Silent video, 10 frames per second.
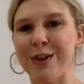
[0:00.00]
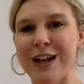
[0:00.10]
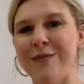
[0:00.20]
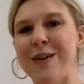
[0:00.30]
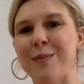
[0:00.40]

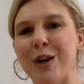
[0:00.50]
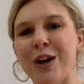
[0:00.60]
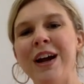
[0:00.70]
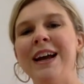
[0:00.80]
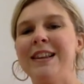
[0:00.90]
November,
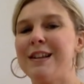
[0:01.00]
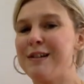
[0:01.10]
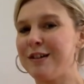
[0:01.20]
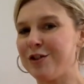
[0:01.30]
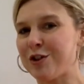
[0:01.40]
this
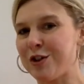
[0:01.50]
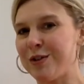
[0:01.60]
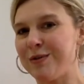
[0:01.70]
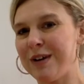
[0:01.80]
is your